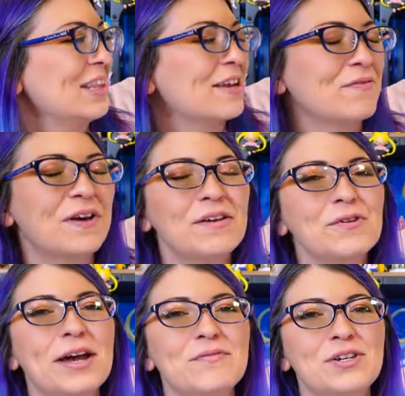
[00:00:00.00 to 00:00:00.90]
Like if I
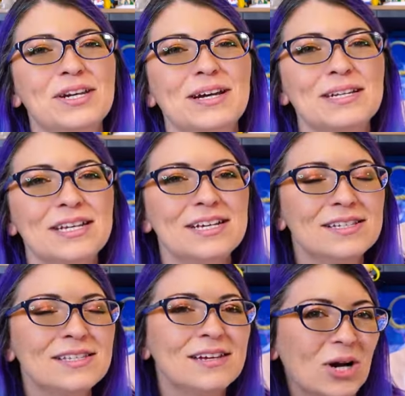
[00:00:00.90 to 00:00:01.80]
ever have a
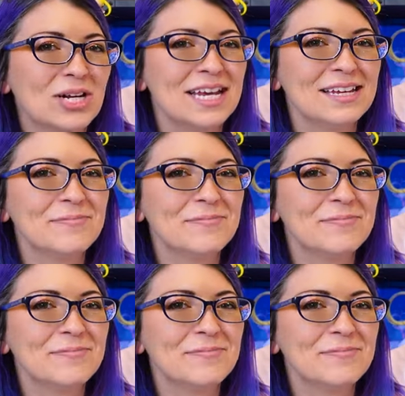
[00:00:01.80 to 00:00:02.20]
90s party,